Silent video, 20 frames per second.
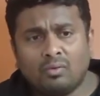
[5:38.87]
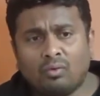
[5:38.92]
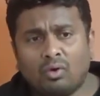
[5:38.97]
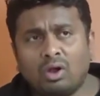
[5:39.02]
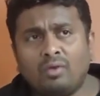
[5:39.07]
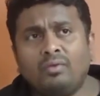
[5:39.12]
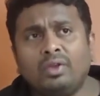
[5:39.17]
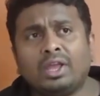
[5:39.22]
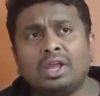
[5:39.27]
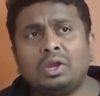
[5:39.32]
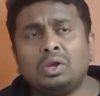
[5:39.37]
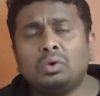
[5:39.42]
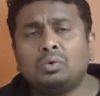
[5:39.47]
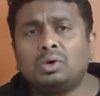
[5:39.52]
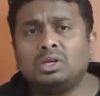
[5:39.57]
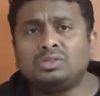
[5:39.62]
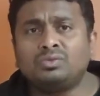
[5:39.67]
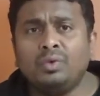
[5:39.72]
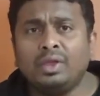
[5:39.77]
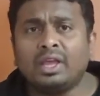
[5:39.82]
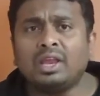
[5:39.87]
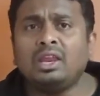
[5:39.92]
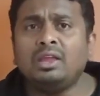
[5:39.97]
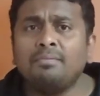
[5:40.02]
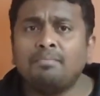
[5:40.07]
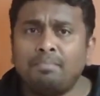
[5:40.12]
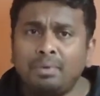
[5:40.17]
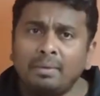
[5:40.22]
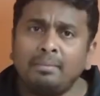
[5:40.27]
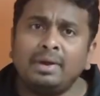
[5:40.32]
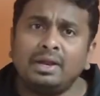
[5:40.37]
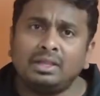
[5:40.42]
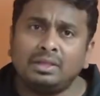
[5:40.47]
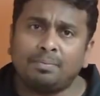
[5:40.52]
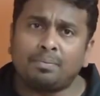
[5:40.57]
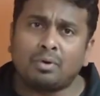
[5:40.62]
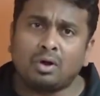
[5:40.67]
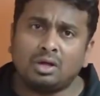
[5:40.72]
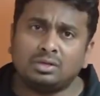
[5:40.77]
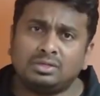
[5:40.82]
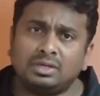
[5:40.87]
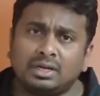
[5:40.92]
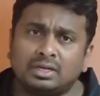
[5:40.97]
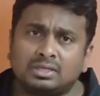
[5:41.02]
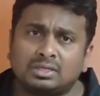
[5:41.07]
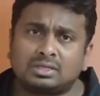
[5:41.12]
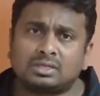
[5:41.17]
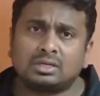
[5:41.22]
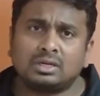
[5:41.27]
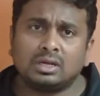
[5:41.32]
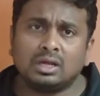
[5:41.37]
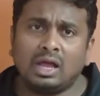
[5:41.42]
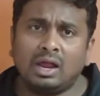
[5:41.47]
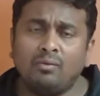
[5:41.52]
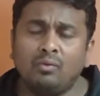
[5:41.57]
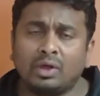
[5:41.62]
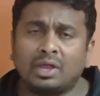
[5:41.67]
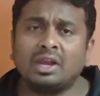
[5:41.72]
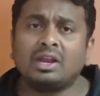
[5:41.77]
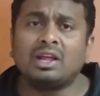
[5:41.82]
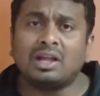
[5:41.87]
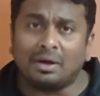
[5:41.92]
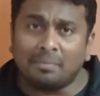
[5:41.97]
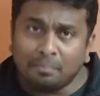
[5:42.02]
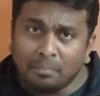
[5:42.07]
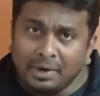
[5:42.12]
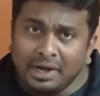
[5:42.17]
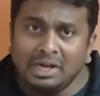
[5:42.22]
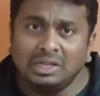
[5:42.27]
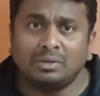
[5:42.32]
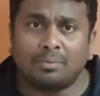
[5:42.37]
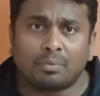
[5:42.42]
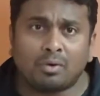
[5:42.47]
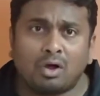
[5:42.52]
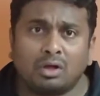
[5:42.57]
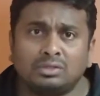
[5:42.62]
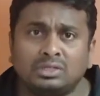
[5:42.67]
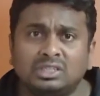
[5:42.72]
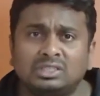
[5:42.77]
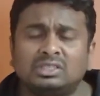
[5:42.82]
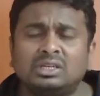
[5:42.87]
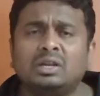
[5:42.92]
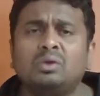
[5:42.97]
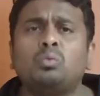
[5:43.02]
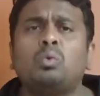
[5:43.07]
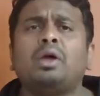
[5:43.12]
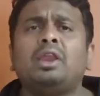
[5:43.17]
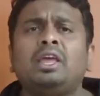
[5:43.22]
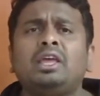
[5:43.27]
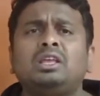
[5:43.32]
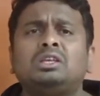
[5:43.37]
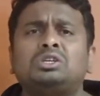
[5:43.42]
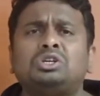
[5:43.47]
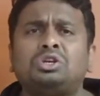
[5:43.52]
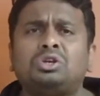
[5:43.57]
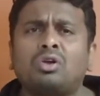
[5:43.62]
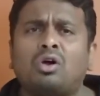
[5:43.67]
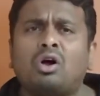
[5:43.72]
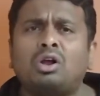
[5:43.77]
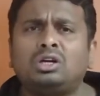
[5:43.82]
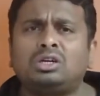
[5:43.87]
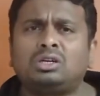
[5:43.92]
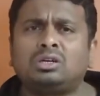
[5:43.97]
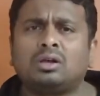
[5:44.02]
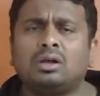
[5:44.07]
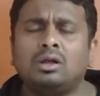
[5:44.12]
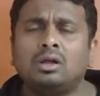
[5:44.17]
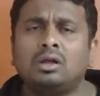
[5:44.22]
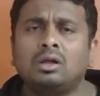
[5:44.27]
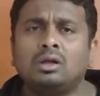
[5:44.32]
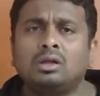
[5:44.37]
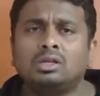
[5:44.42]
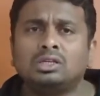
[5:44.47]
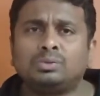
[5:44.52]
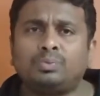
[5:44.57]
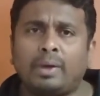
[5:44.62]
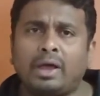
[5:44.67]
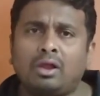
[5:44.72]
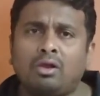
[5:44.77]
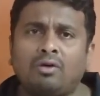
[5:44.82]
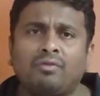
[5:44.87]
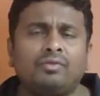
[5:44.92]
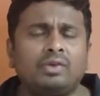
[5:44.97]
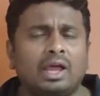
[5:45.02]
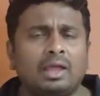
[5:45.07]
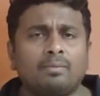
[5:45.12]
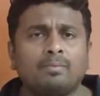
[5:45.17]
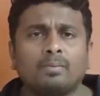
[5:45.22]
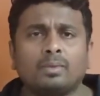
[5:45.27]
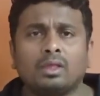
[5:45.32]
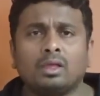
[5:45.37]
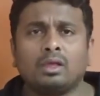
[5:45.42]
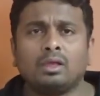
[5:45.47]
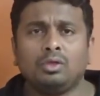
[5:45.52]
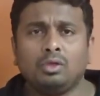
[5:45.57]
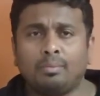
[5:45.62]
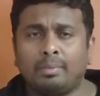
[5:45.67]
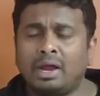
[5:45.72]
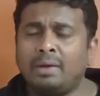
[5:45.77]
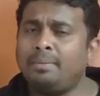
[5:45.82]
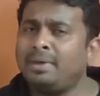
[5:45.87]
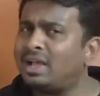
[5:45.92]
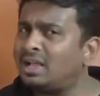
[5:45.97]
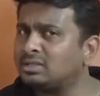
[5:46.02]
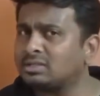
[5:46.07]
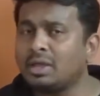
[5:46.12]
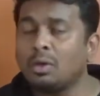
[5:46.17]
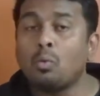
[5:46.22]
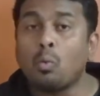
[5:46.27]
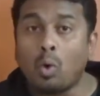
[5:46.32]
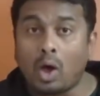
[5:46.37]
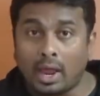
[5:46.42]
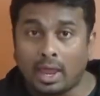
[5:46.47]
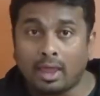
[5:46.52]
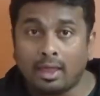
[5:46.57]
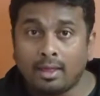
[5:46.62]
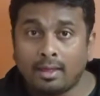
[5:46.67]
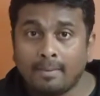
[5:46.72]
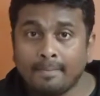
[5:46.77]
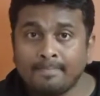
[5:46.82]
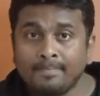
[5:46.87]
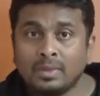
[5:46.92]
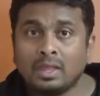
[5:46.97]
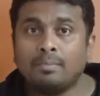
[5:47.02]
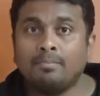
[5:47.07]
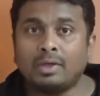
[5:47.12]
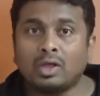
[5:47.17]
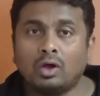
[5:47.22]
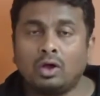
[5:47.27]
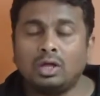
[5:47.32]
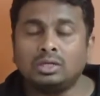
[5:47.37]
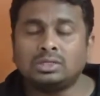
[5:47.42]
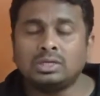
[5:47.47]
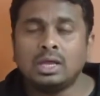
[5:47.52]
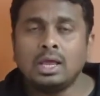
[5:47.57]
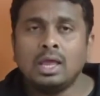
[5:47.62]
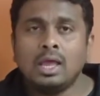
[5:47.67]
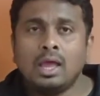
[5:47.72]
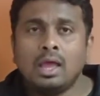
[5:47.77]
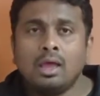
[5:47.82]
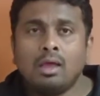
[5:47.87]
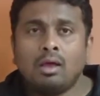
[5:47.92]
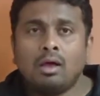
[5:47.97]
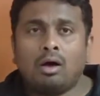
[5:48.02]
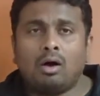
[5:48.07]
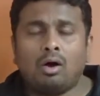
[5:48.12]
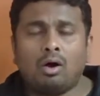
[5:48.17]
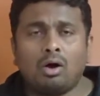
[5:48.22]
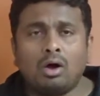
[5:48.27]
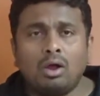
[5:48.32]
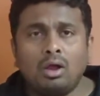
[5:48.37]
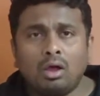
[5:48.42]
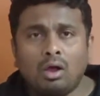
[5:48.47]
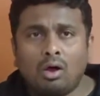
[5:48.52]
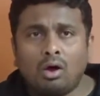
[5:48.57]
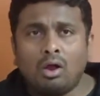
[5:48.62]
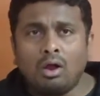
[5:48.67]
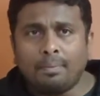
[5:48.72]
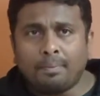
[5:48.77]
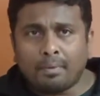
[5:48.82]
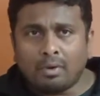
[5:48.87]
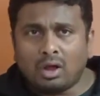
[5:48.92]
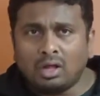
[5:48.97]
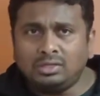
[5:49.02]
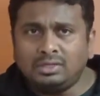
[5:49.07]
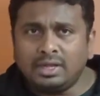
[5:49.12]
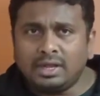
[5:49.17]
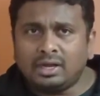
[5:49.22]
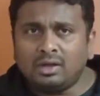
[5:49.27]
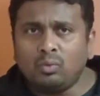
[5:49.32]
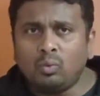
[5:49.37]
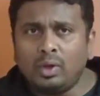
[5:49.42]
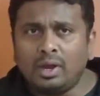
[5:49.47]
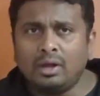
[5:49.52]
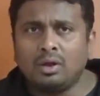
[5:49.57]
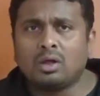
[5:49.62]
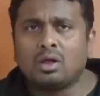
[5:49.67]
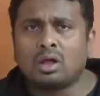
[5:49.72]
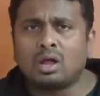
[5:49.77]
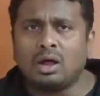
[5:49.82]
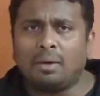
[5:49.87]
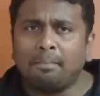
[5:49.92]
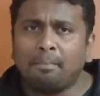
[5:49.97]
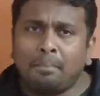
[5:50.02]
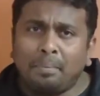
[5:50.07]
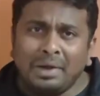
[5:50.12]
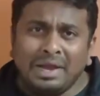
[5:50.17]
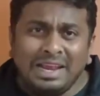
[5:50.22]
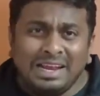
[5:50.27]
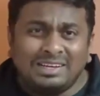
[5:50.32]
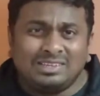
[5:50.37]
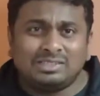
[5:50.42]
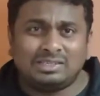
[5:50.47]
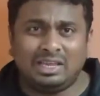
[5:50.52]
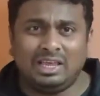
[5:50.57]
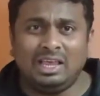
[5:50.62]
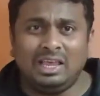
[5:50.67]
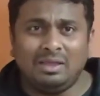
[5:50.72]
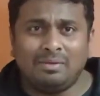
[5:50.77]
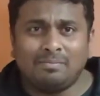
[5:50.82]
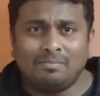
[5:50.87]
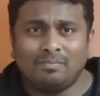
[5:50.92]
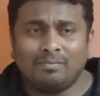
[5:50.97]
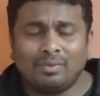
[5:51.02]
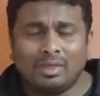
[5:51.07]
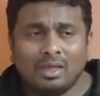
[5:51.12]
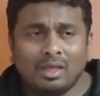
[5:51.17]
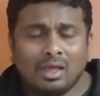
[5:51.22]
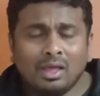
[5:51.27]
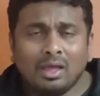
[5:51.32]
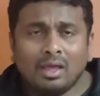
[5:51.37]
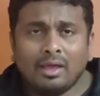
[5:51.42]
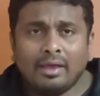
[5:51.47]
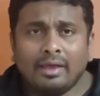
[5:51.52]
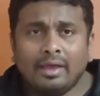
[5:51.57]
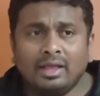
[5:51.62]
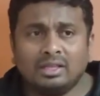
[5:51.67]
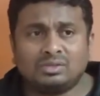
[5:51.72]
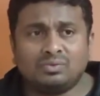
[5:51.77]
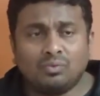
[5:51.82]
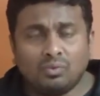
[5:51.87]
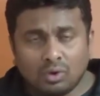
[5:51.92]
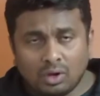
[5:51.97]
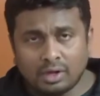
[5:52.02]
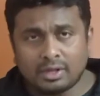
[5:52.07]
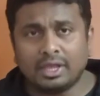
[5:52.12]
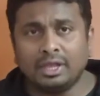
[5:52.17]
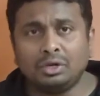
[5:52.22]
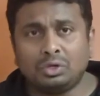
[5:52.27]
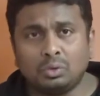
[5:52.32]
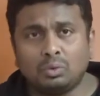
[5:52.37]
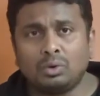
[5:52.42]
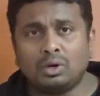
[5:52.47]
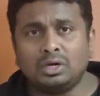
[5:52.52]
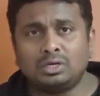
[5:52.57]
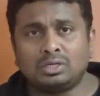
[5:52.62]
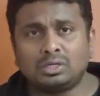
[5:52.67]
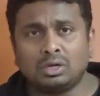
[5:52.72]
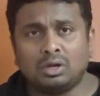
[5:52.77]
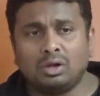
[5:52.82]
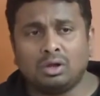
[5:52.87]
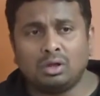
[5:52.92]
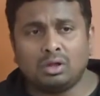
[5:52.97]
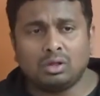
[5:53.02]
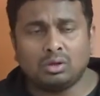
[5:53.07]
what we can do is we can implement the projects and we can complete the projects in very short span of time. You might be asking why? Because on a project, when complete team is working towards